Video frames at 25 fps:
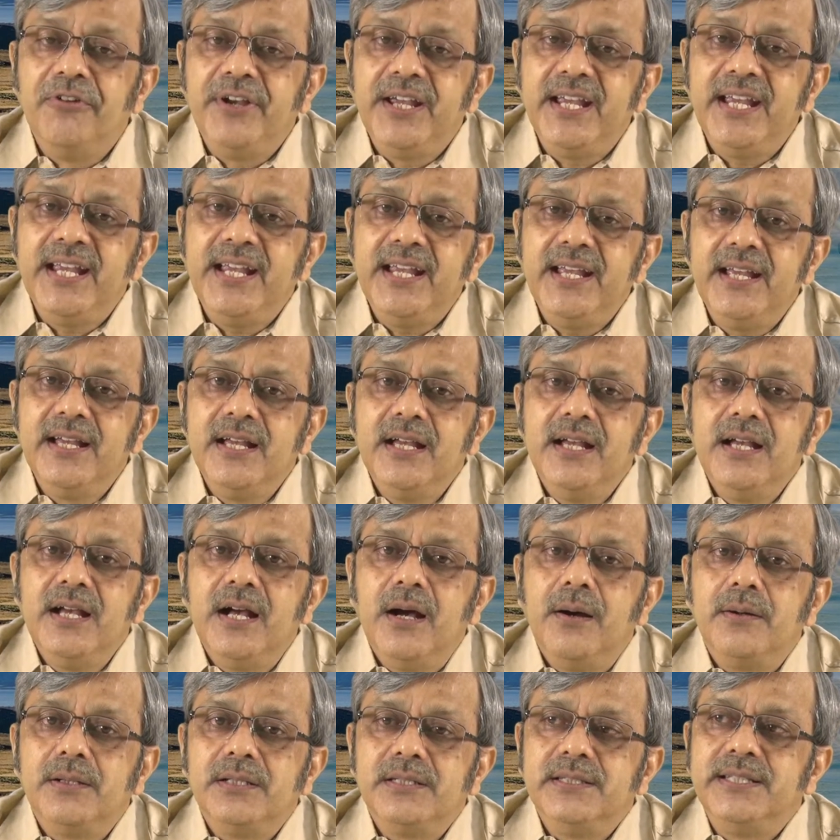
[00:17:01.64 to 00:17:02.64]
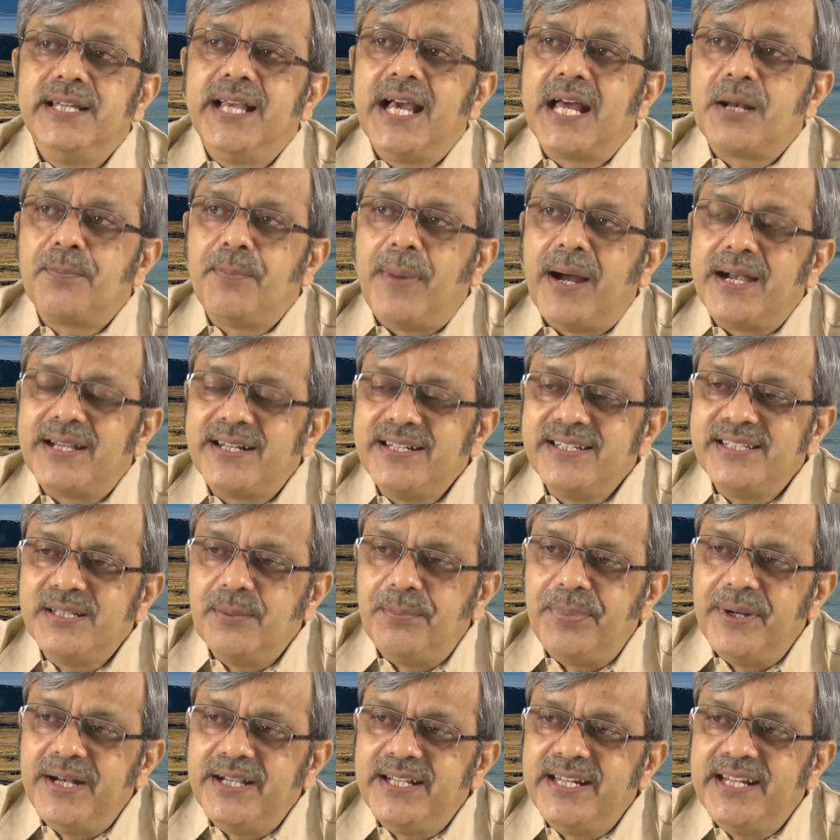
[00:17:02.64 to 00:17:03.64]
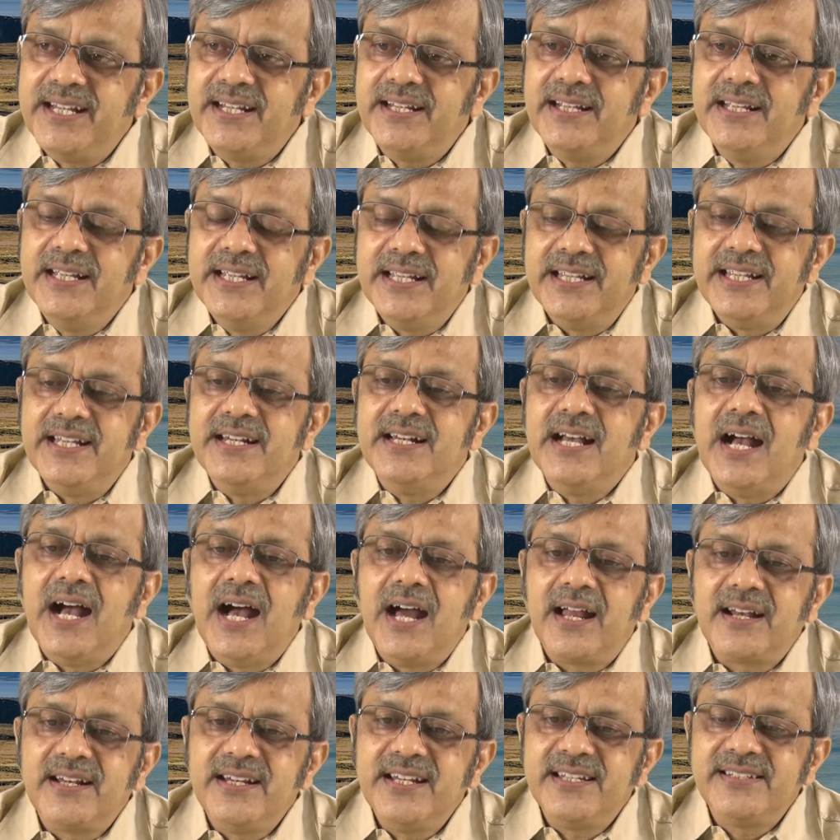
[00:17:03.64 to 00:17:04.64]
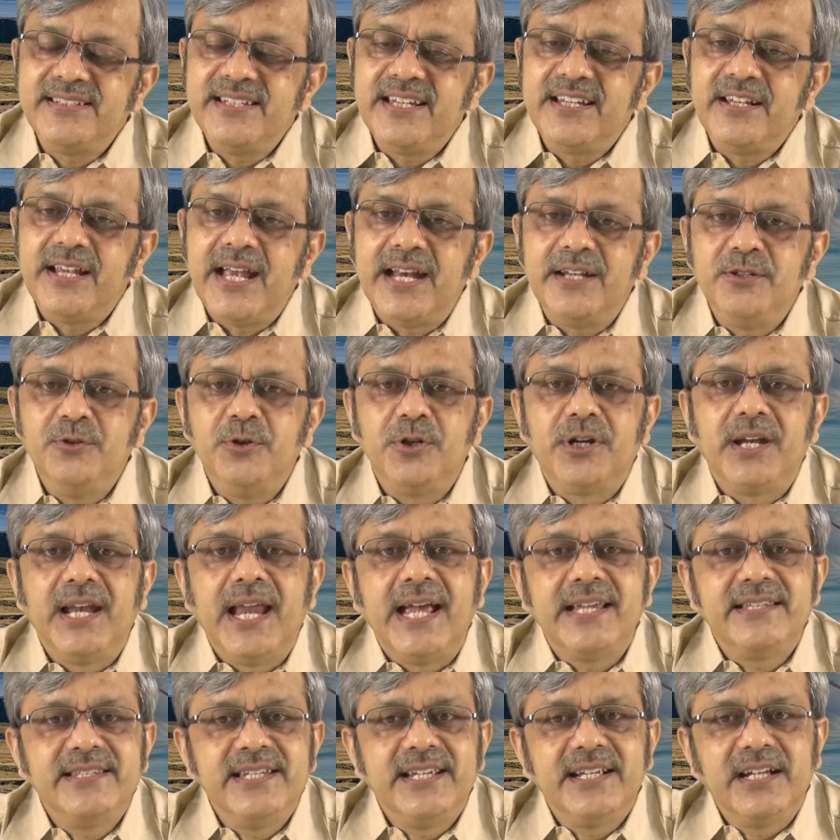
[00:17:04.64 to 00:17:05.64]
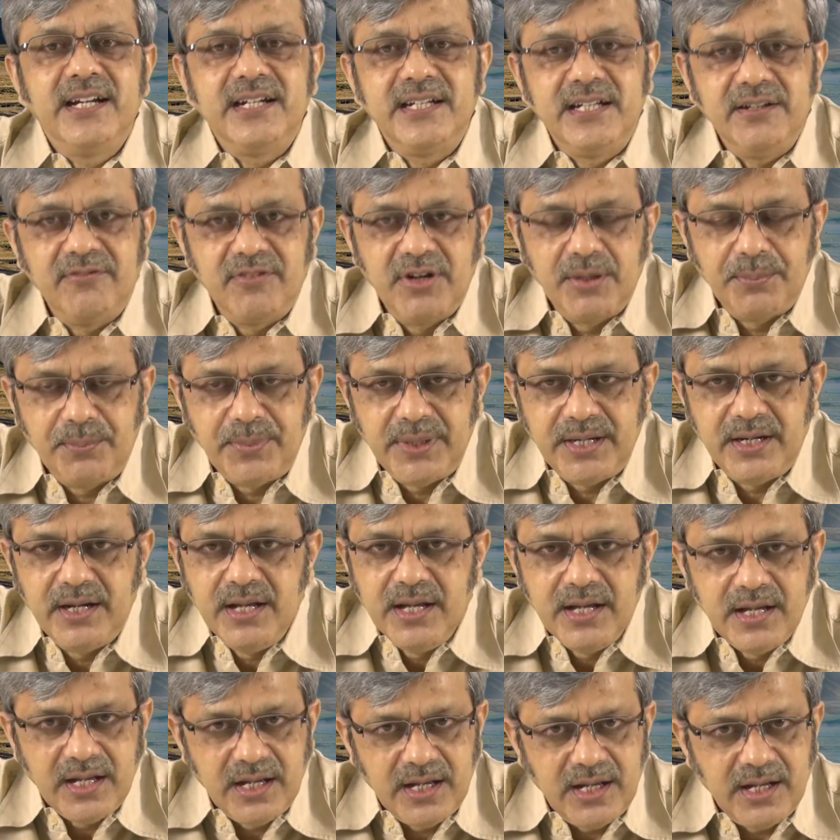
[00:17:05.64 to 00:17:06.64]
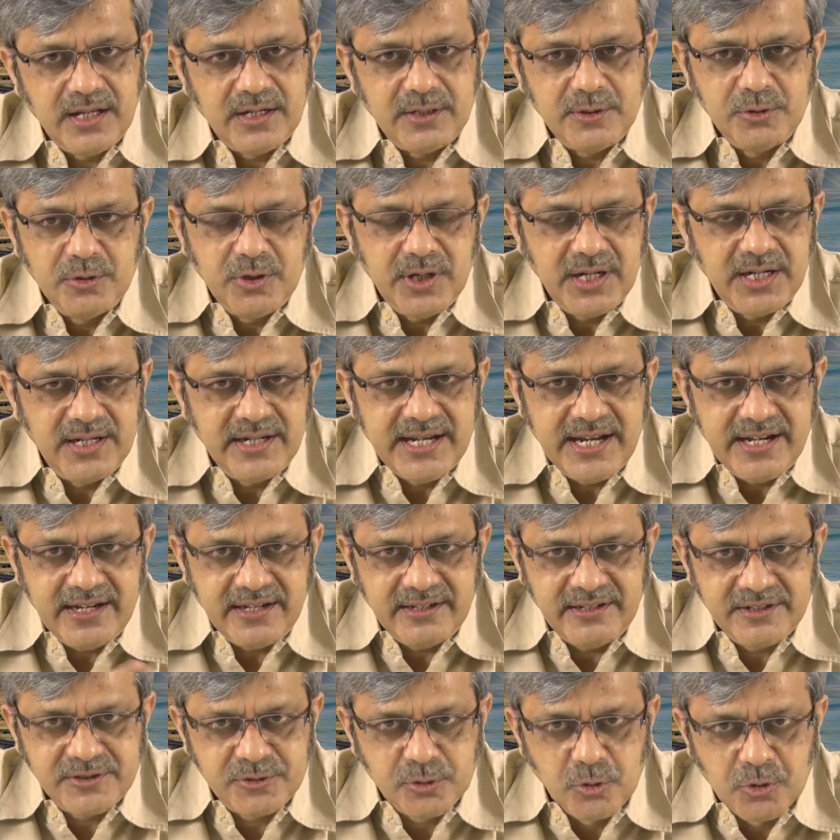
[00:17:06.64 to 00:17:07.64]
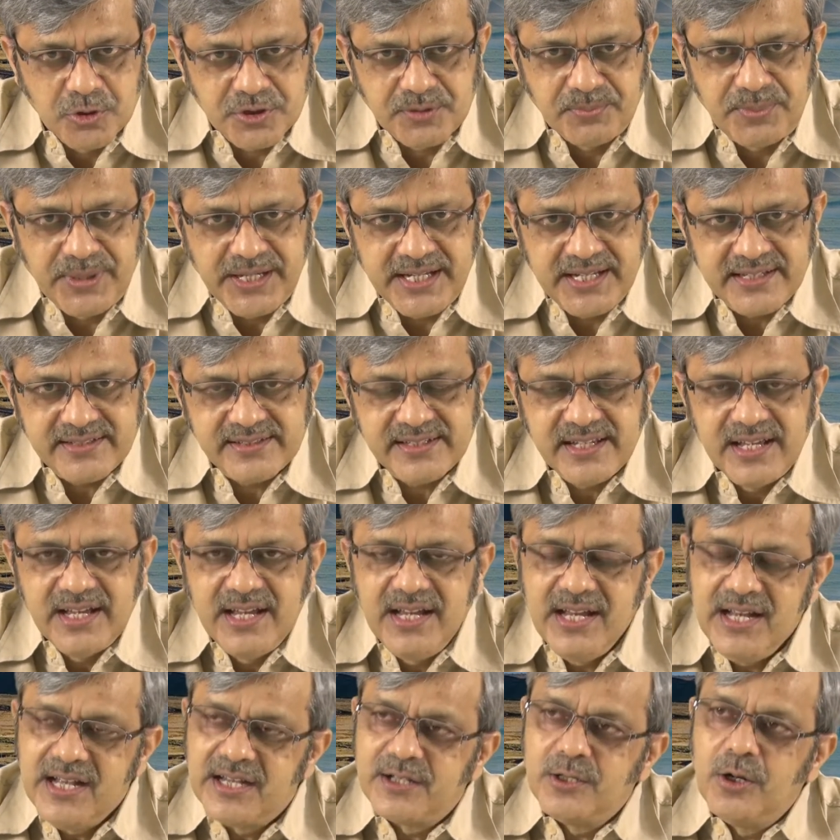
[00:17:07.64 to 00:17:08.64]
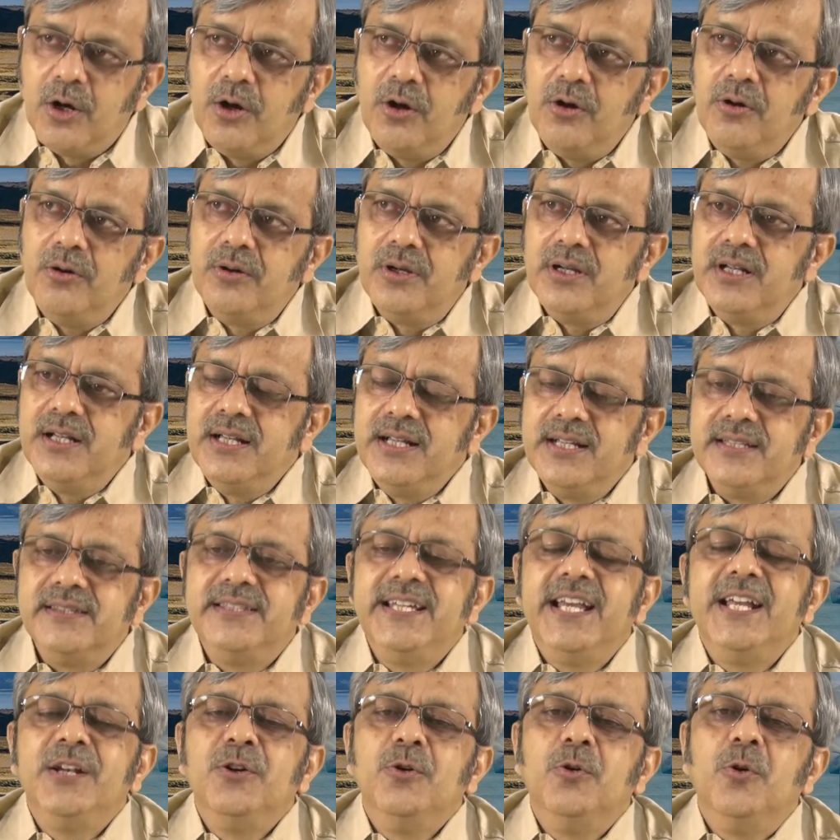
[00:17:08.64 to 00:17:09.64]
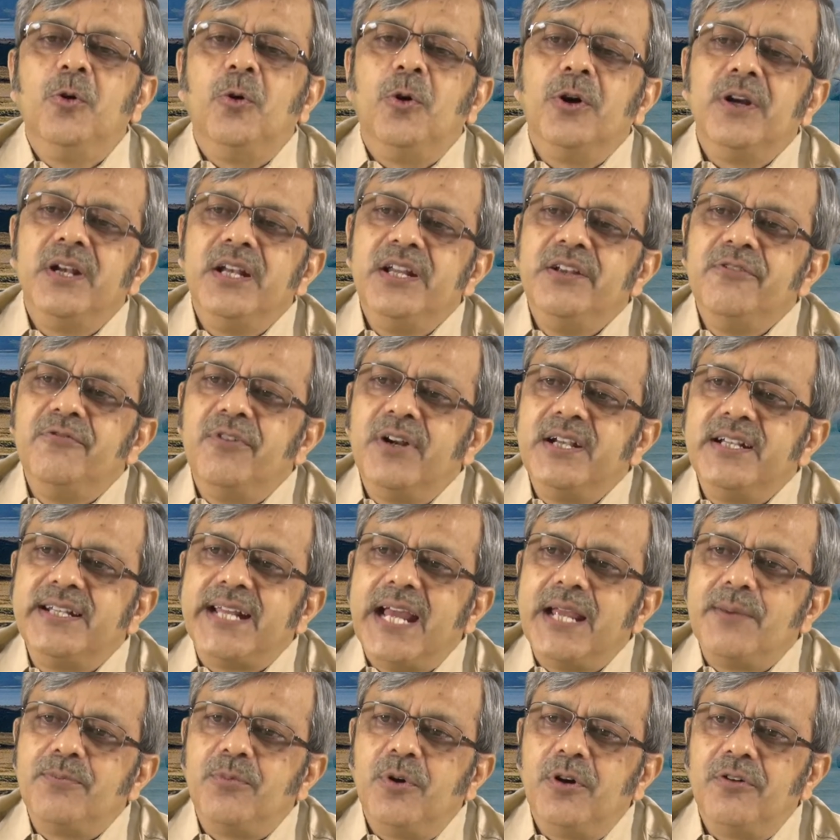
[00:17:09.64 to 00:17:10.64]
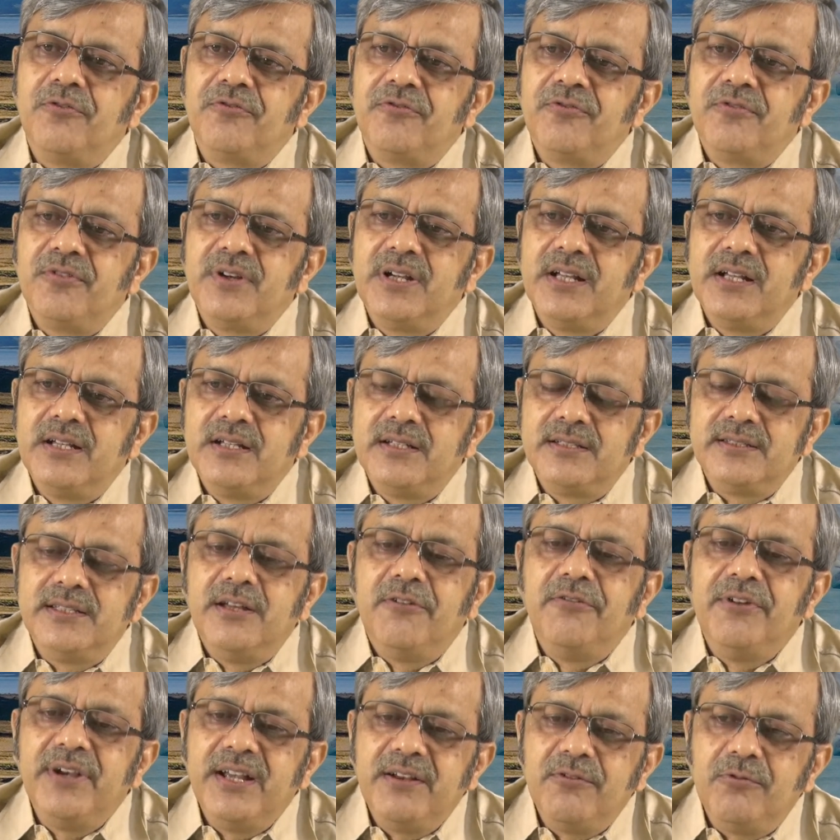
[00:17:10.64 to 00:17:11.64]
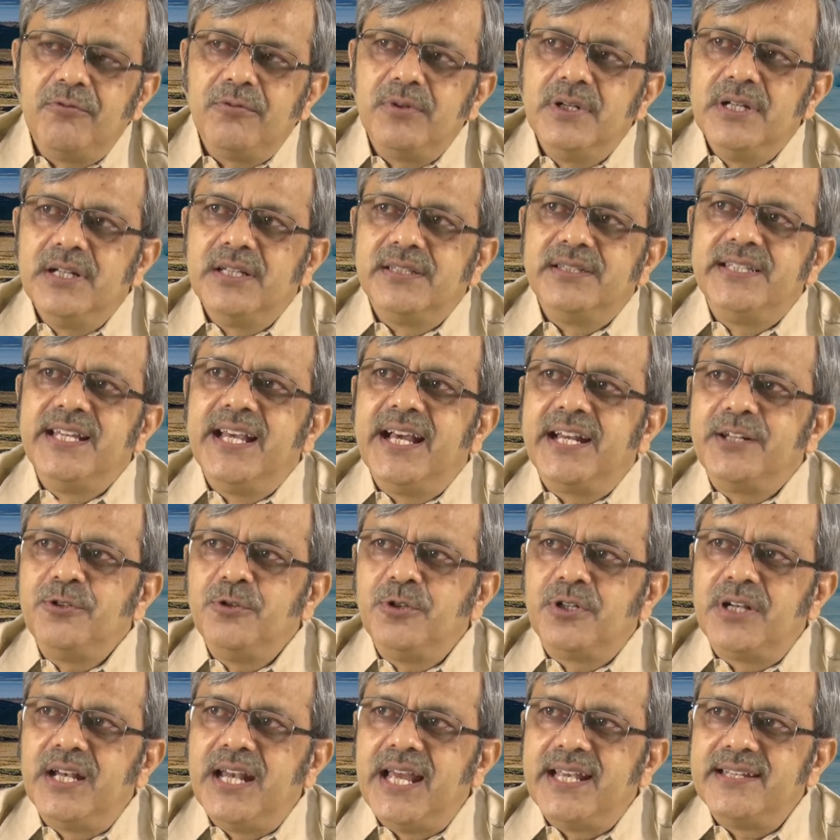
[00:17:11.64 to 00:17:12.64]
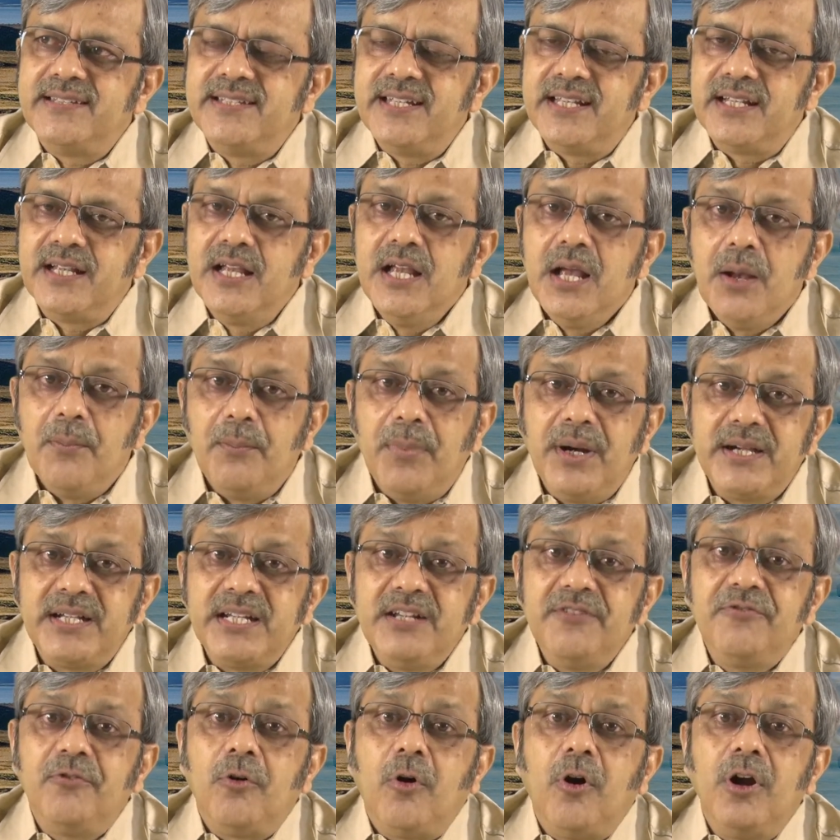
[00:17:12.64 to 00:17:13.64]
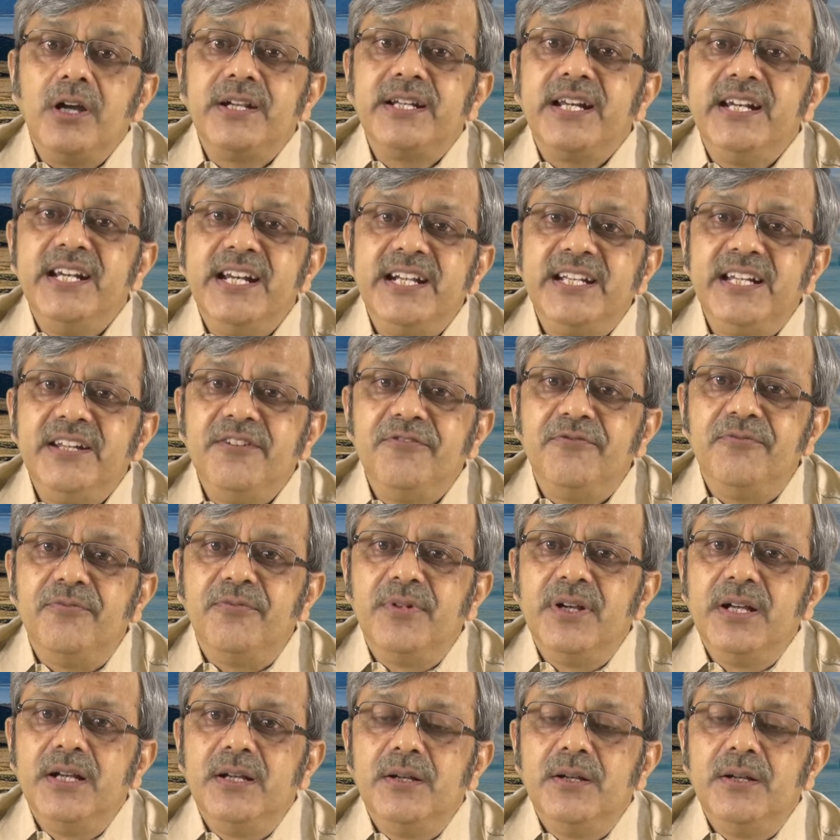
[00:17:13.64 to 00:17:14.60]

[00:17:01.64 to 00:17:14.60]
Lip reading: way they are participating in harnessing and utilizing a development resource base, now they know only one type of the way they are utilizing. But if alternative